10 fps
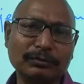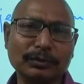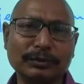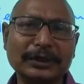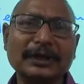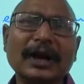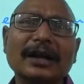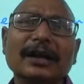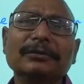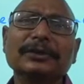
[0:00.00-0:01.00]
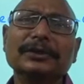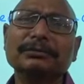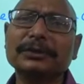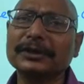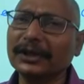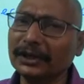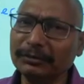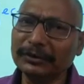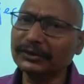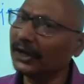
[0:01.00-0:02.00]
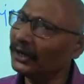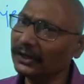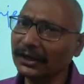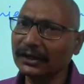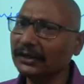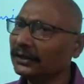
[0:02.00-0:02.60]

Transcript: domain are having different elements under